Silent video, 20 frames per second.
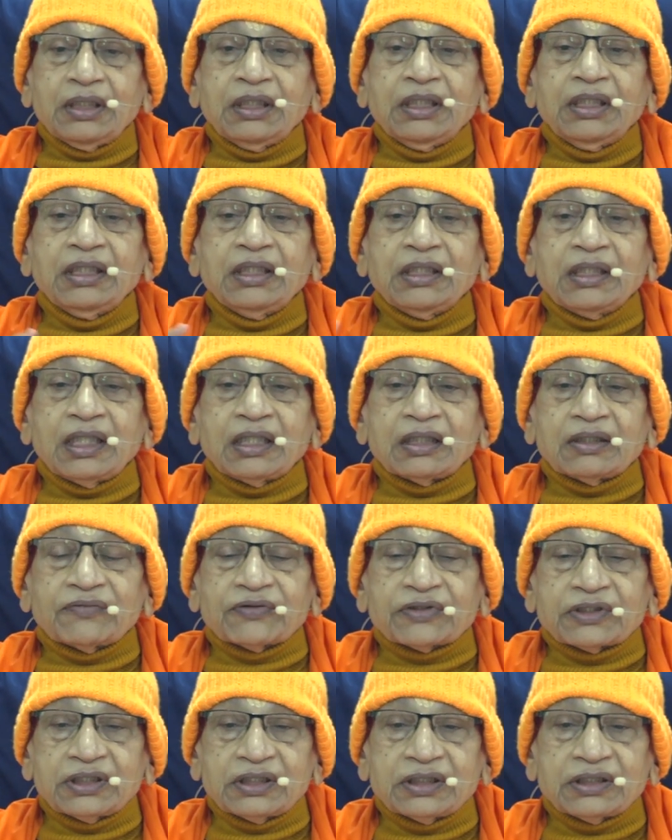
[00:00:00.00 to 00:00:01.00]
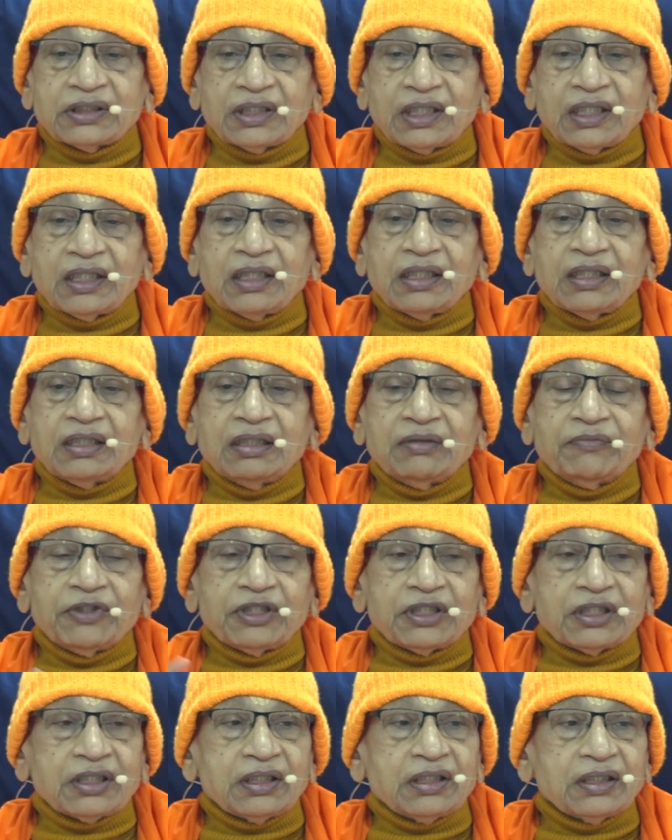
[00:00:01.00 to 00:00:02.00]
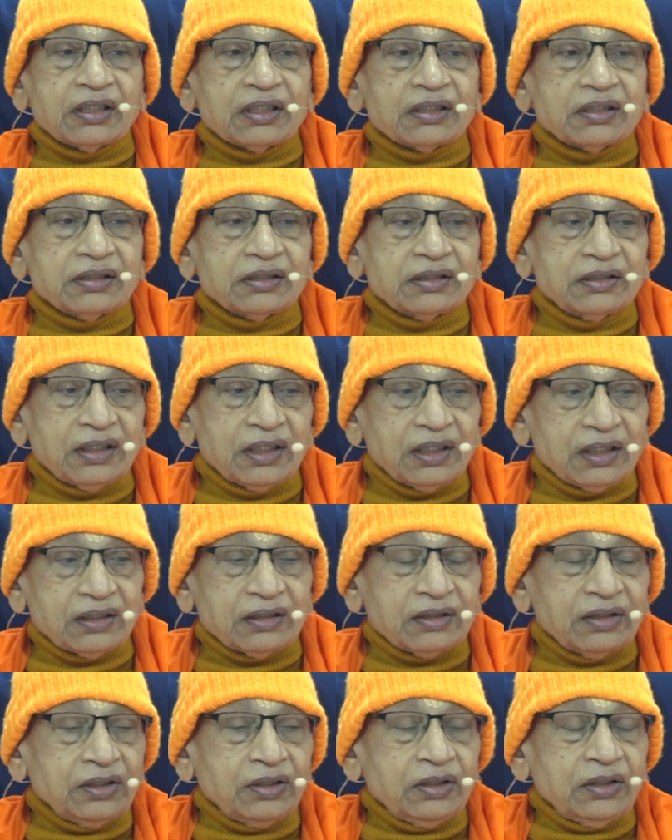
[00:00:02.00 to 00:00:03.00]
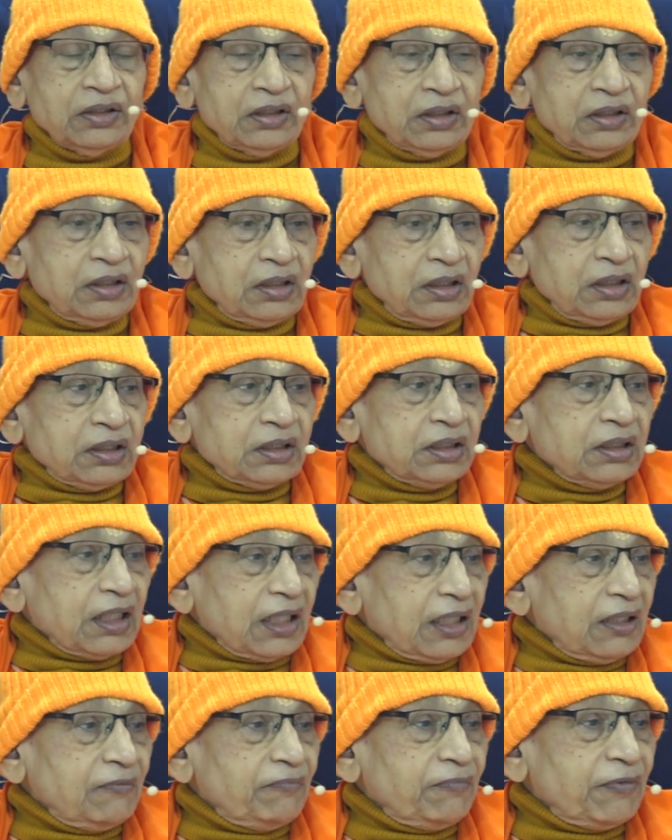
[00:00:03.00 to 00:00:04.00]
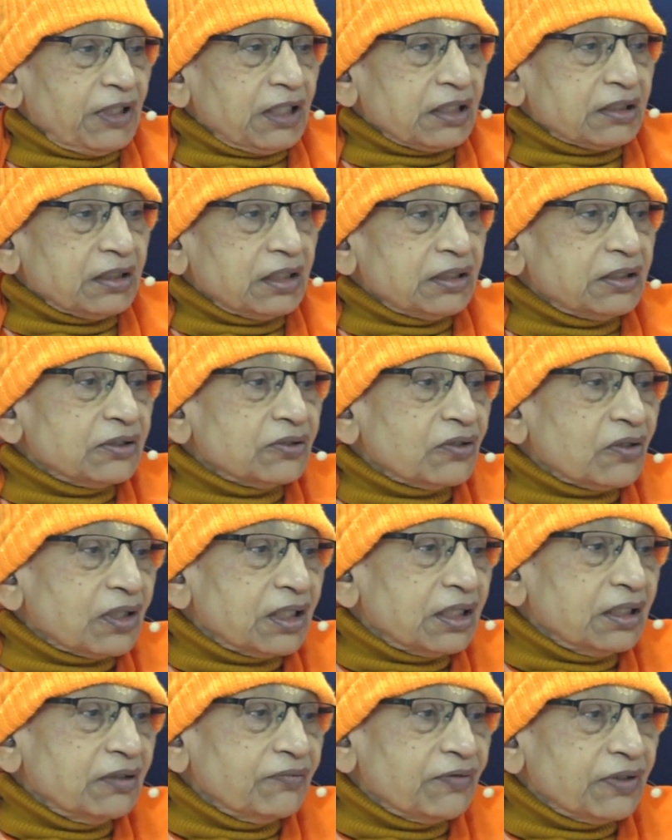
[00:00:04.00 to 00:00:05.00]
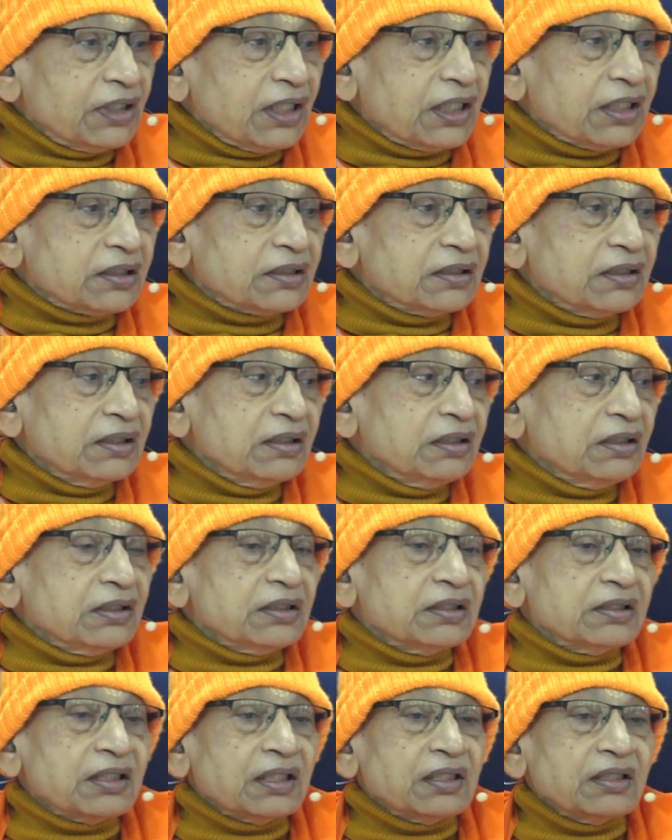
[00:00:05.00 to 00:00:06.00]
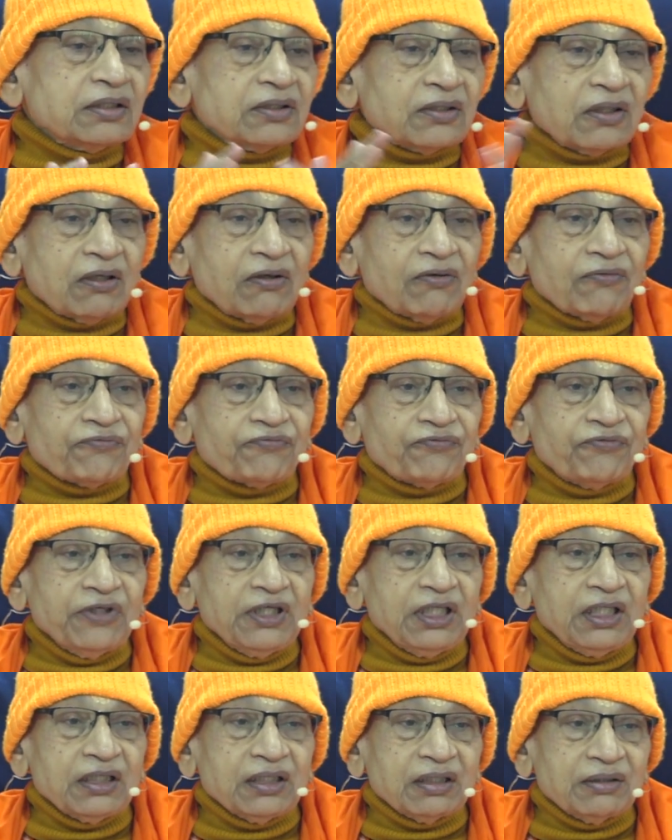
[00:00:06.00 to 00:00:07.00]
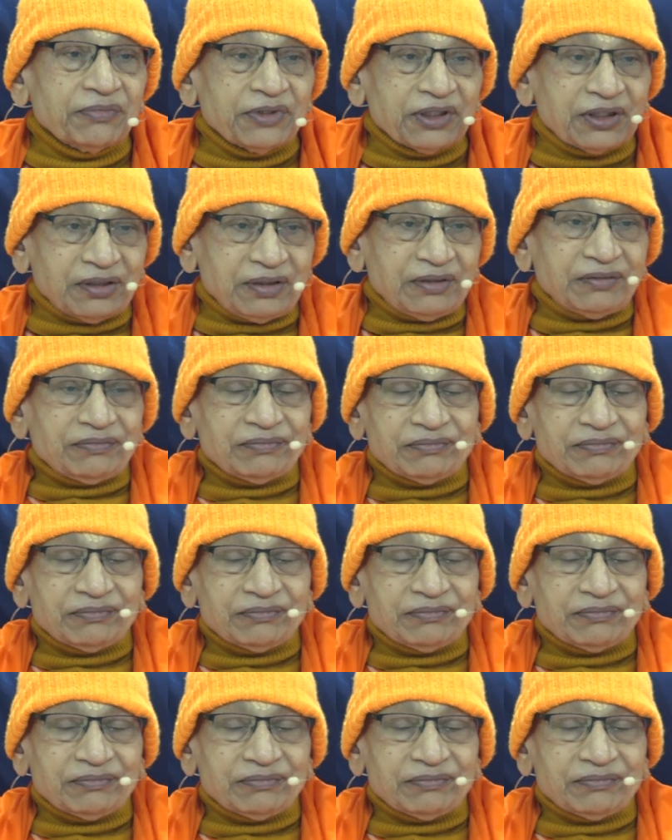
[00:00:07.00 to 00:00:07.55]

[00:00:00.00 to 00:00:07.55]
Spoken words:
Inadequacy is there, limitedness is there. See, helplessness is not any, that's the result of feeling limited.